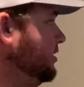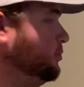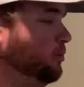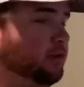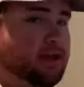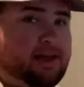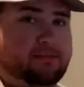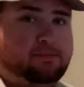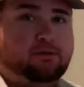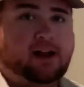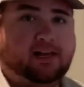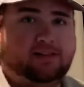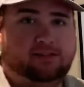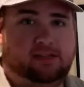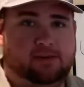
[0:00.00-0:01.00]
will have
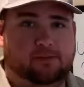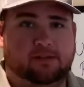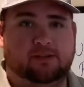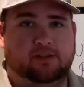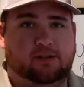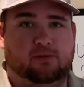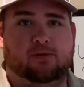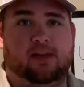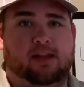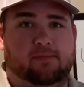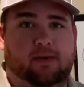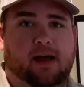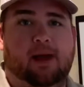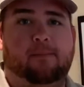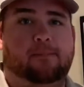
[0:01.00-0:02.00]
price limits. Like you can't
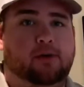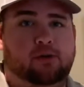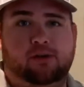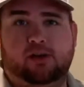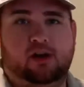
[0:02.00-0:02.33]
buy $1 million